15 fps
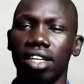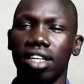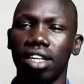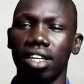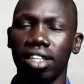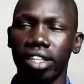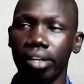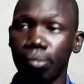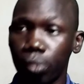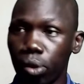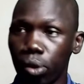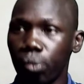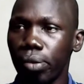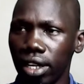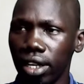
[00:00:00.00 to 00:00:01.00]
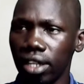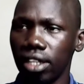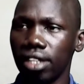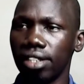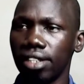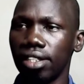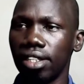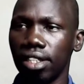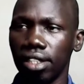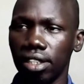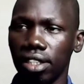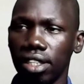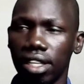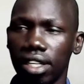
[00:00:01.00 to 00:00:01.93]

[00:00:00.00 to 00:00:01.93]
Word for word: uh, a movie